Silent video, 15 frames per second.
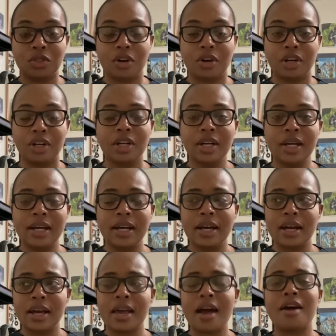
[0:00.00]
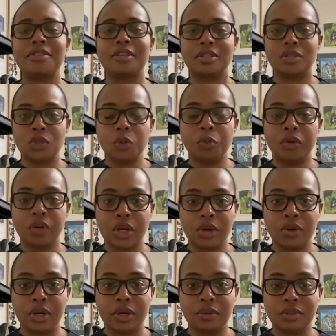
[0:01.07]
are gothic
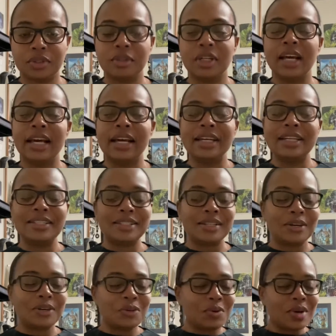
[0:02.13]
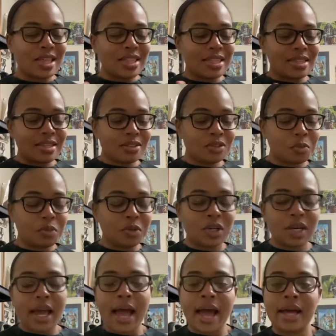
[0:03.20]
superheroes. So this
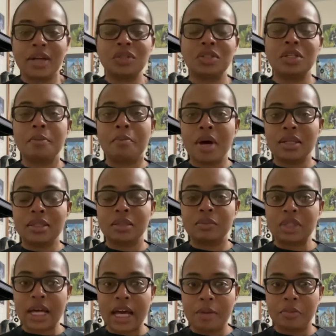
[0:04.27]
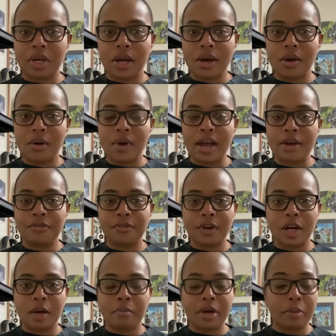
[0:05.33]
book I actually bought some time ago
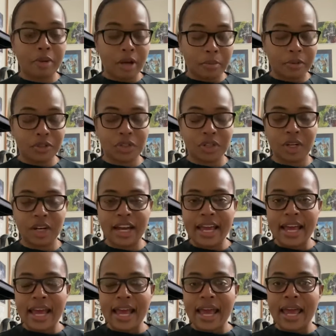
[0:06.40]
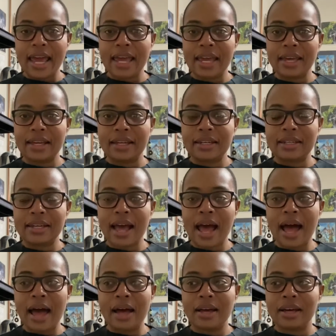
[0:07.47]
from my publisher, and
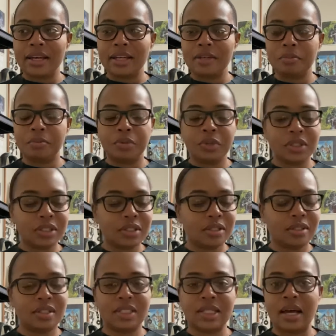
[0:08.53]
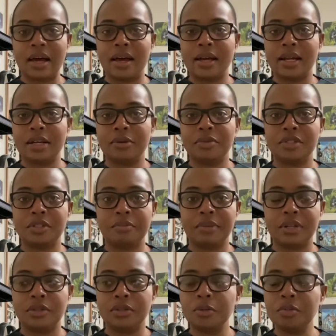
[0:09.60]
I put it to the side. It was in my
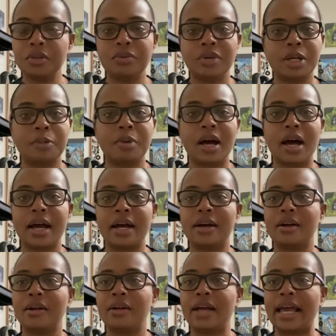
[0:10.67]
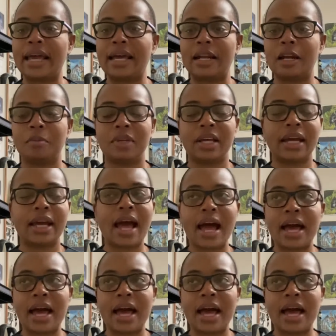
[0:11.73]
to be read pile, and I'm like,